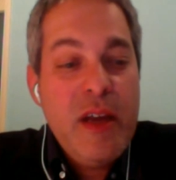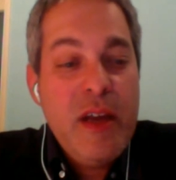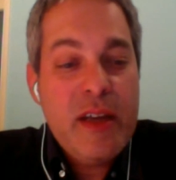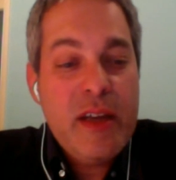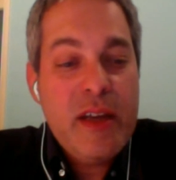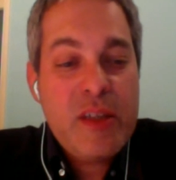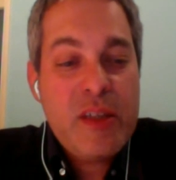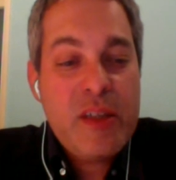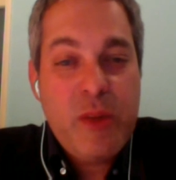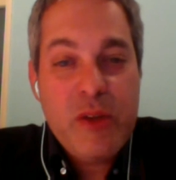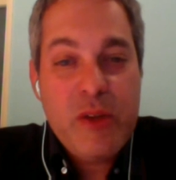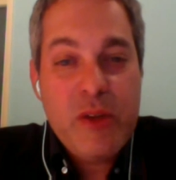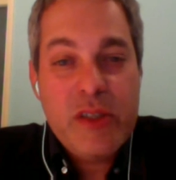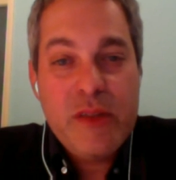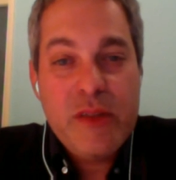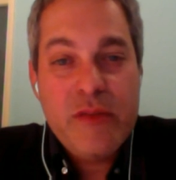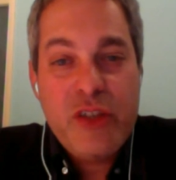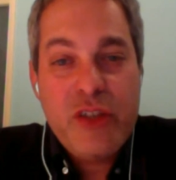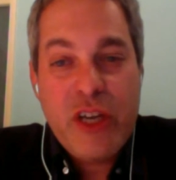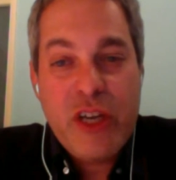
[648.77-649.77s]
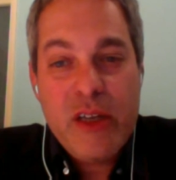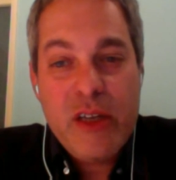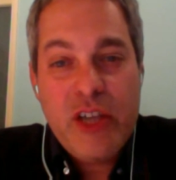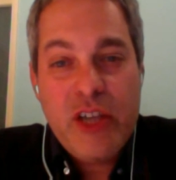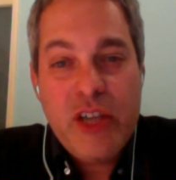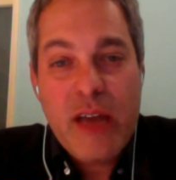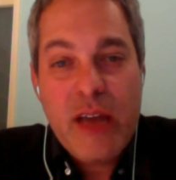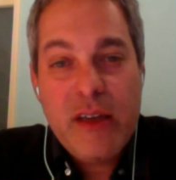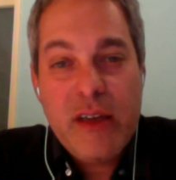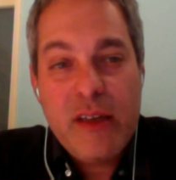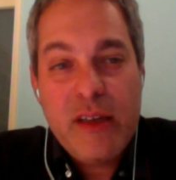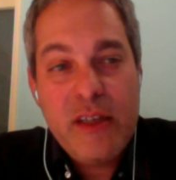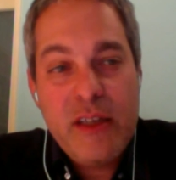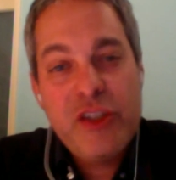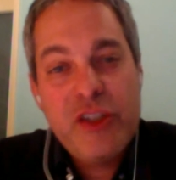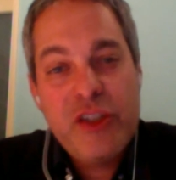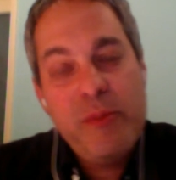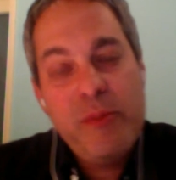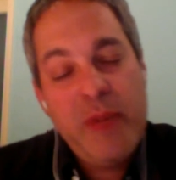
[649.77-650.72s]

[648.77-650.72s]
explosive ejaculation.